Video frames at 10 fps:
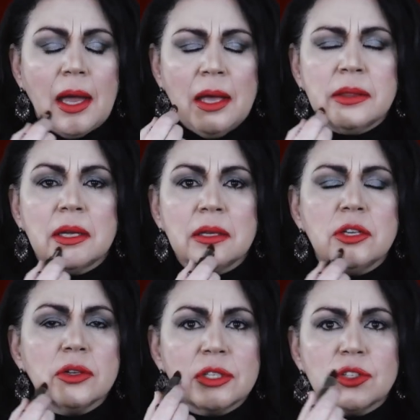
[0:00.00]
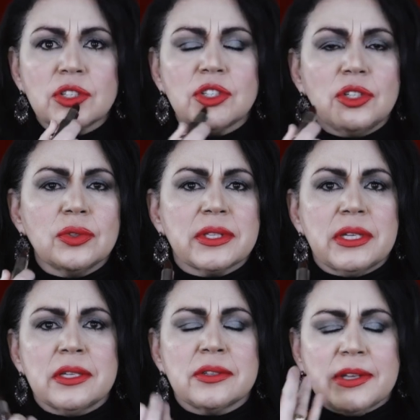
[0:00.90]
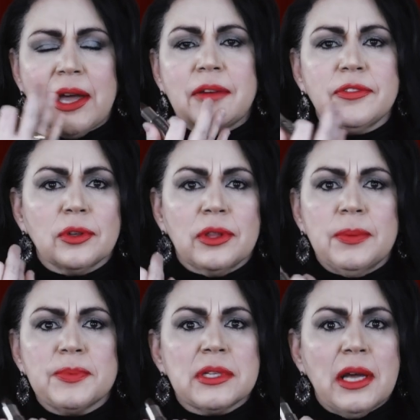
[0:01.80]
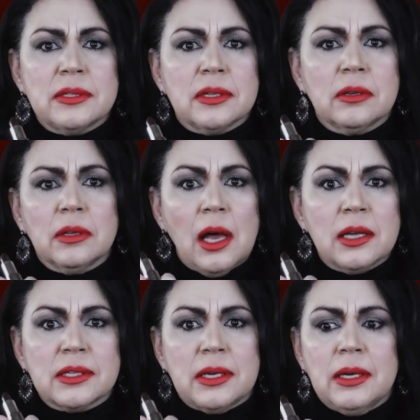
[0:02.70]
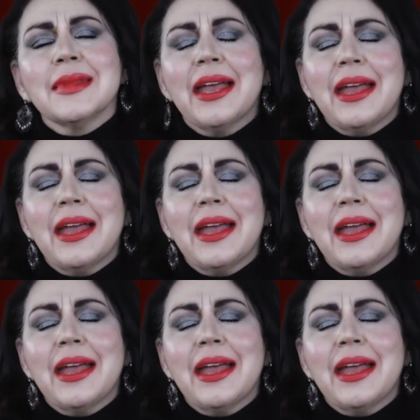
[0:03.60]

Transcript: and then you can just use this to have your lips nice and glossy.